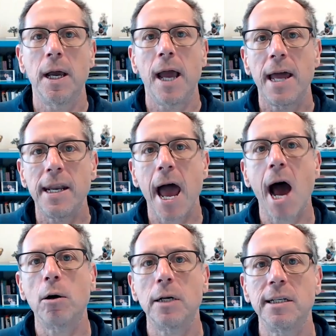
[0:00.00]
and
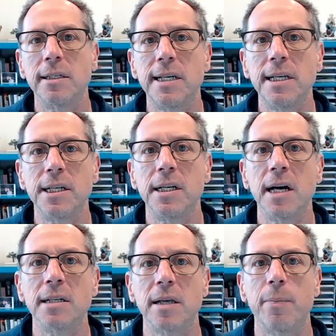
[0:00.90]
now is teaching
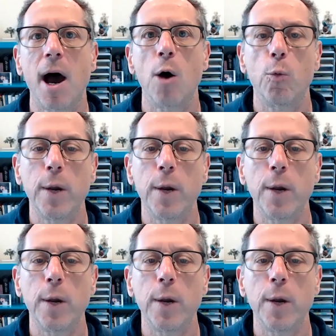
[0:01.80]
us about